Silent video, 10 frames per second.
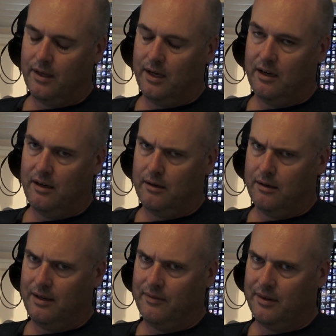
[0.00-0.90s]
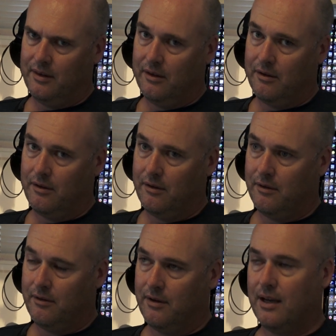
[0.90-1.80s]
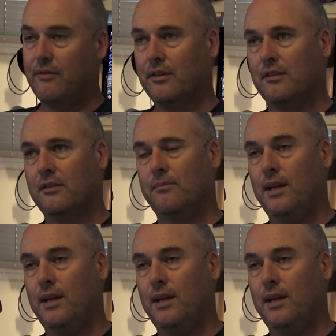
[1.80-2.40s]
and even the other